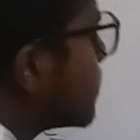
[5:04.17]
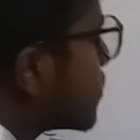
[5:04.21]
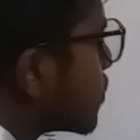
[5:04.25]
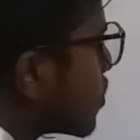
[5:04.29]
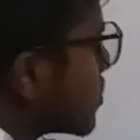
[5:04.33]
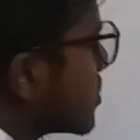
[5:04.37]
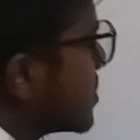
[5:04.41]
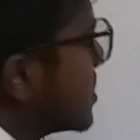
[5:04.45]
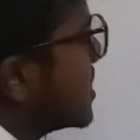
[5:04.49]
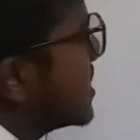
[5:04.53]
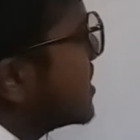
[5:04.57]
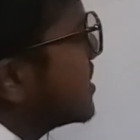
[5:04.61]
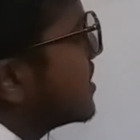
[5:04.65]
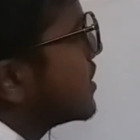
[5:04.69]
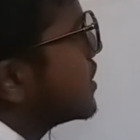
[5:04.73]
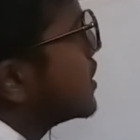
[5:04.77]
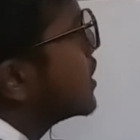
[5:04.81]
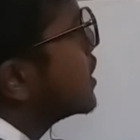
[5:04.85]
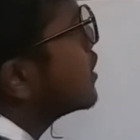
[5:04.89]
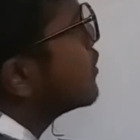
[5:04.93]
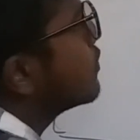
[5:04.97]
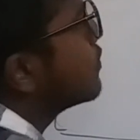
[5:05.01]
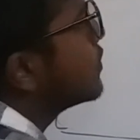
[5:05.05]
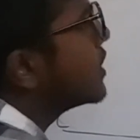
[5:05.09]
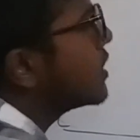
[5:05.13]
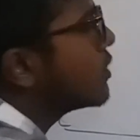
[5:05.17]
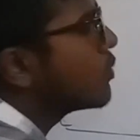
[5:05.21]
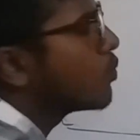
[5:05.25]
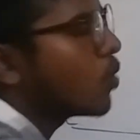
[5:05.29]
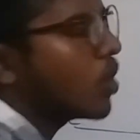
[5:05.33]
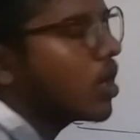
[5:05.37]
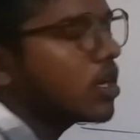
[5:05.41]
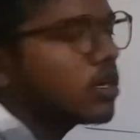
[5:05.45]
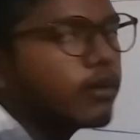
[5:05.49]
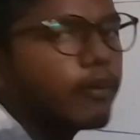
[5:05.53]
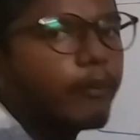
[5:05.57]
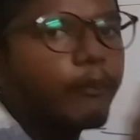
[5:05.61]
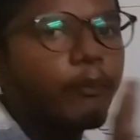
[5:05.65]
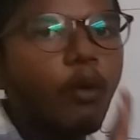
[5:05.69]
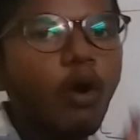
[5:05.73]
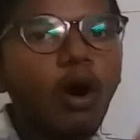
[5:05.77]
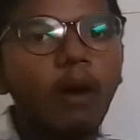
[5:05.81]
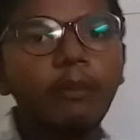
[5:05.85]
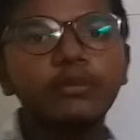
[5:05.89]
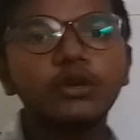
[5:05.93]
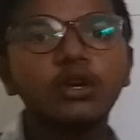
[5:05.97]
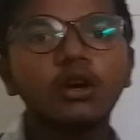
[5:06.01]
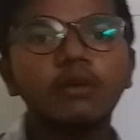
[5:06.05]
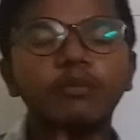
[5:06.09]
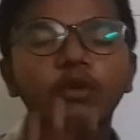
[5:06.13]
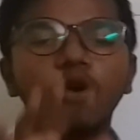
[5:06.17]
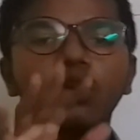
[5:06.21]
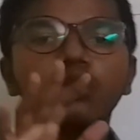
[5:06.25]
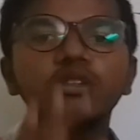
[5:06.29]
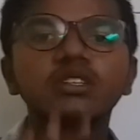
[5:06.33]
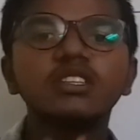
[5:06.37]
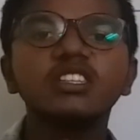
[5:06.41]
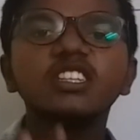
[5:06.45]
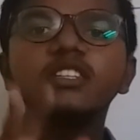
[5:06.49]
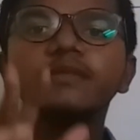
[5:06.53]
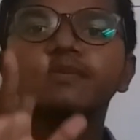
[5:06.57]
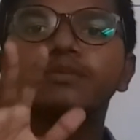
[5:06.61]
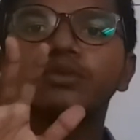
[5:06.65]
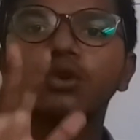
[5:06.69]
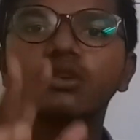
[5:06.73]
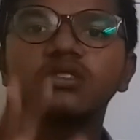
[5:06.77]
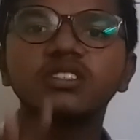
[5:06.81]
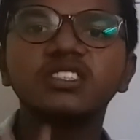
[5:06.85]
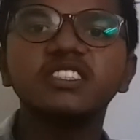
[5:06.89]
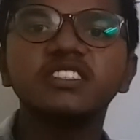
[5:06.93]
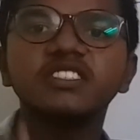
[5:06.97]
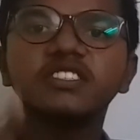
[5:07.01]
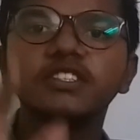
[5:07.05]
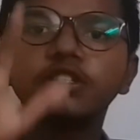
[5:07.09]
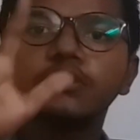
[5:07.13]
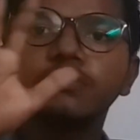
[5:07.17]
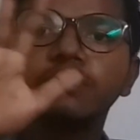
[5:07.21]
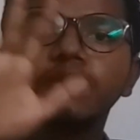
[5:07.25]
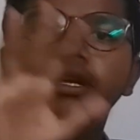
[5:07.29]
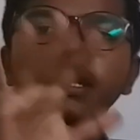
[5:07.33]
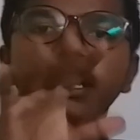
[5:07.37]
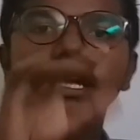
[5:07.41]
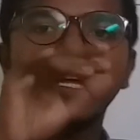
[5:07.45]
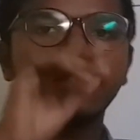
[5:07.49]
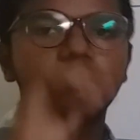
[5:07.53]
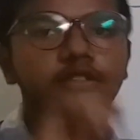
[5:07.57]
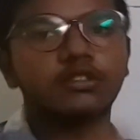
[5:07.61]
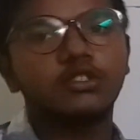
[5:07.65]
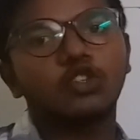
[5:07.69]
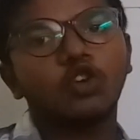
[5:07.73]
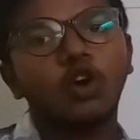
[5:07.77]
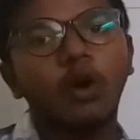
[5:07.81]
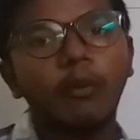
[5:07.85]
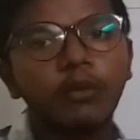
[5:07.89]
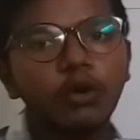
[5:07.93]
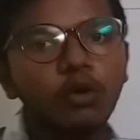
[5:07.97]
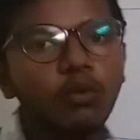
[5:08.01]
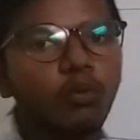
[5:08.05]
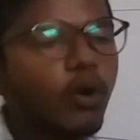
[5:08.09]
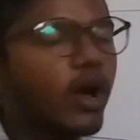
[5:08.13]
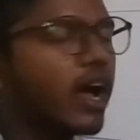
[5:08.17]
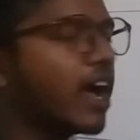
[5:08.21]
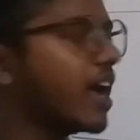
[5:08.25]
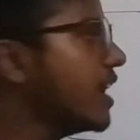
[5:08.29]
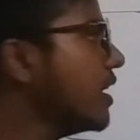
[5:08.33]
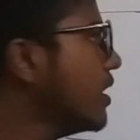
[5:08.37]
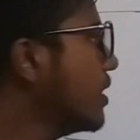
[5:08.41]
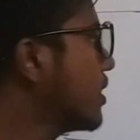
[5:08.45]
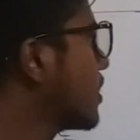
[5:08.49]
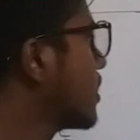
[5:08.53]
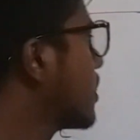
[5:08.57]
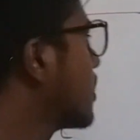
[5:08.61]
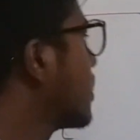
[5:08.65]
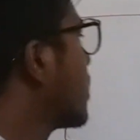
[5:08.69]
process is being what popped up, or this process is being stopped. Why?